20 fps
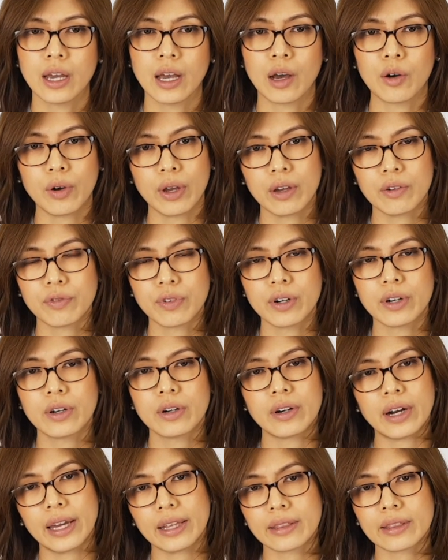
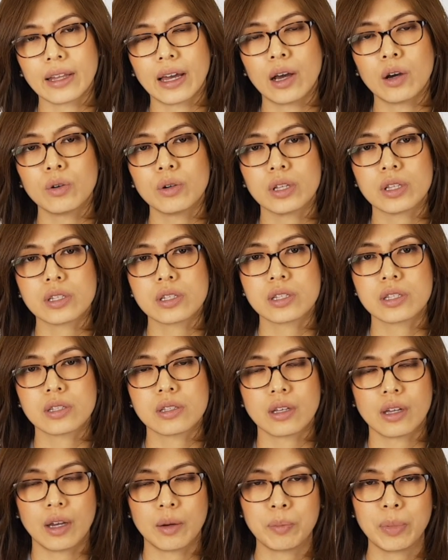However, right now it's
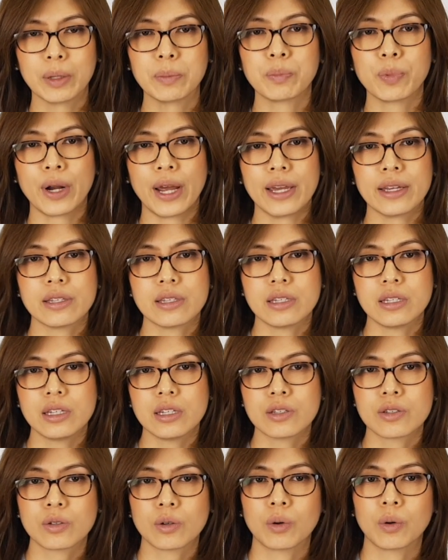a bit
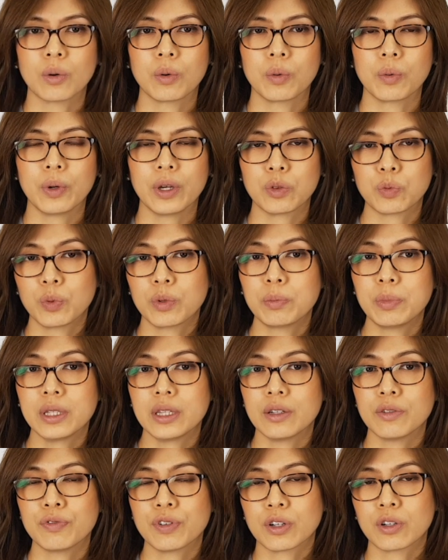pricey, so it will be
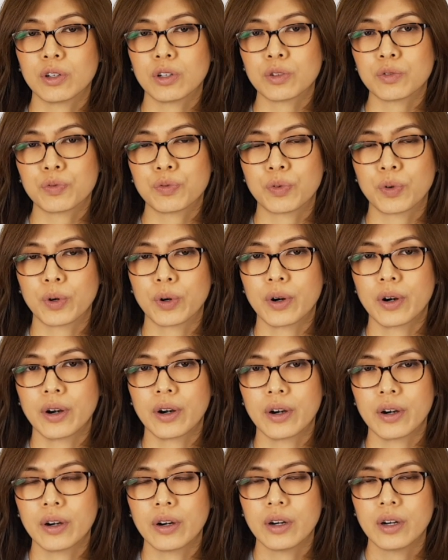difficult
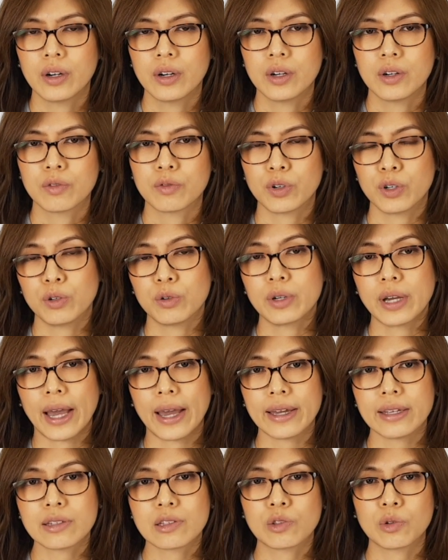for you
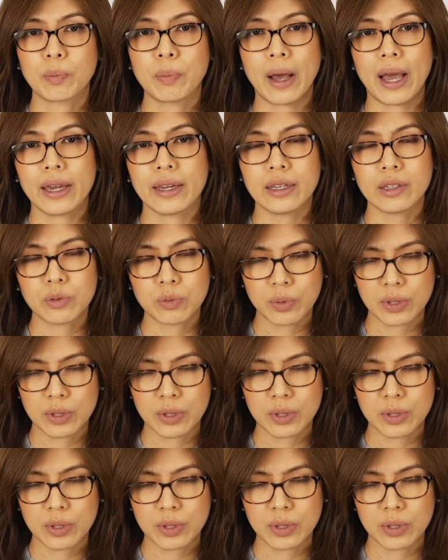guys to buy it.